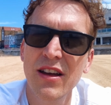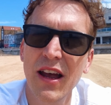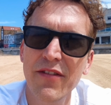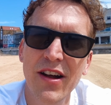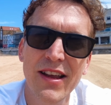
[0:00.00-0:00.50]

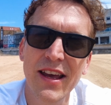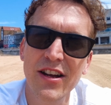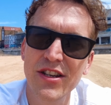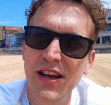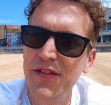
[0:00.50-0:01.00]
every now and again I
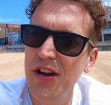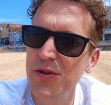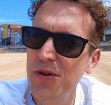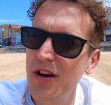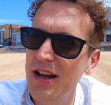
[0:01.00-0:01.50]
just have to go
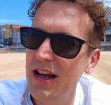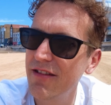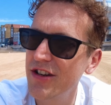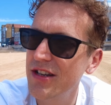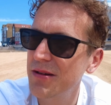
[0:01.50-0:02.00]
to an art
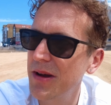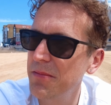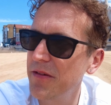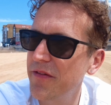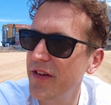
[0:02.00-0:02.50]
gallery just to make
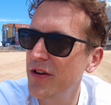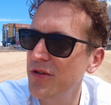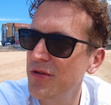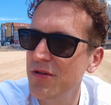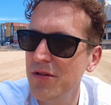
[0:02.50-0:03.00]
me
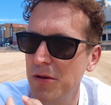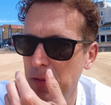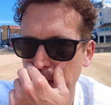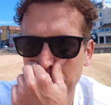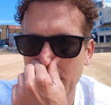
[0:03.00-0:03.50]
feel
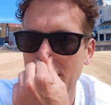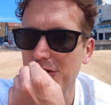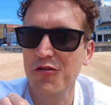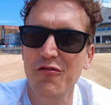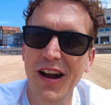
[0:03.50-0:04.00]

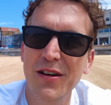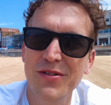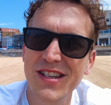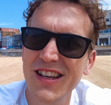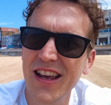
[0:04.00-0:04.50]

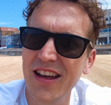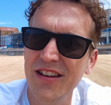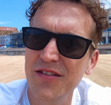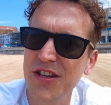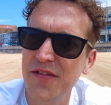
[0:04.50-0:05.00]
grounded
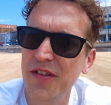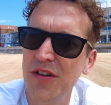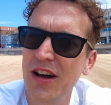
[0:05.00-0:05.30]
again. Just feel